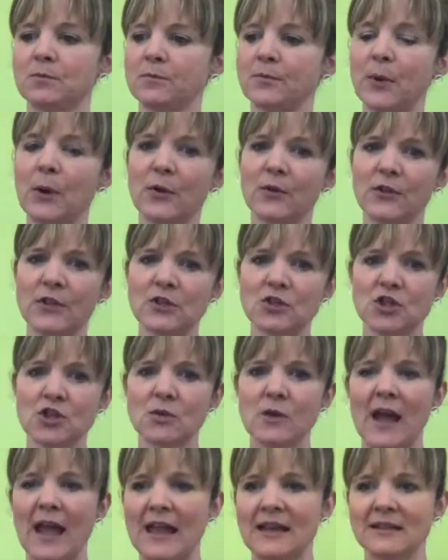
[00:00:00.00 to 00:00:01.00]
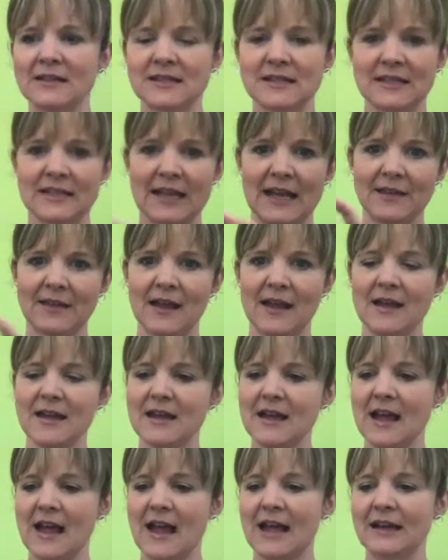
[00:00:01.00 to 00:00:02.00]
put the two ends together
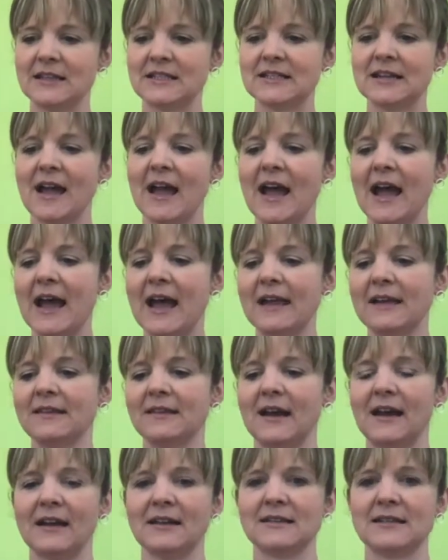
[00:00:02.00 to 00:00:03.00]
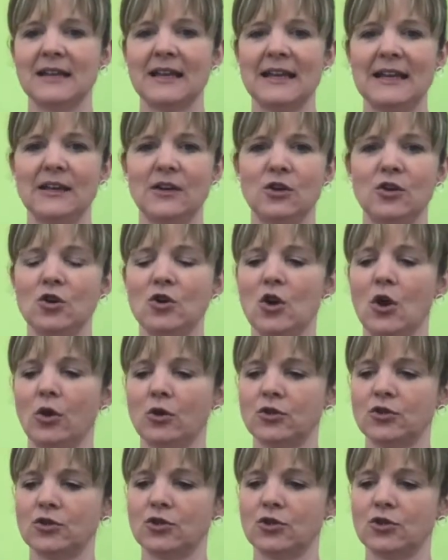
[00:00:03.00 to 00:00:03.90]
and tie that in a knot.